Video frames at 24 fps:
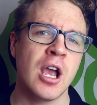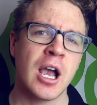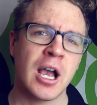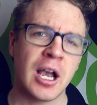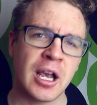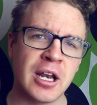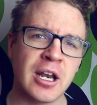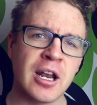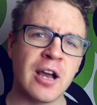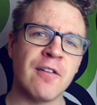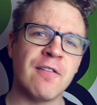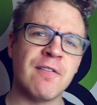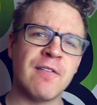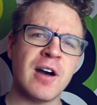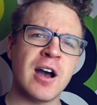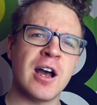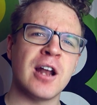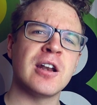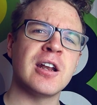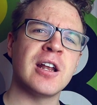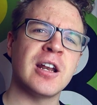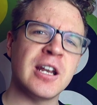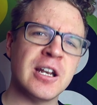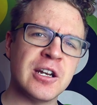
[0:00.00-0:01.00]
in a
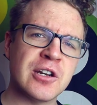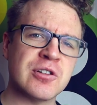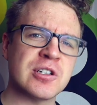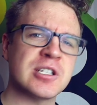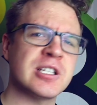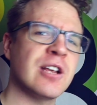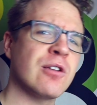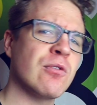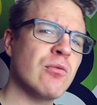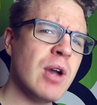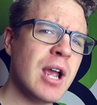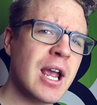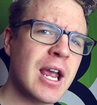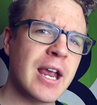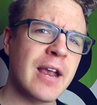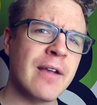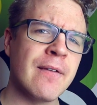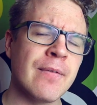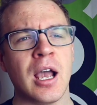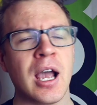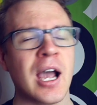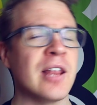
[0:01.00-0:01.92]
fun and interesting way.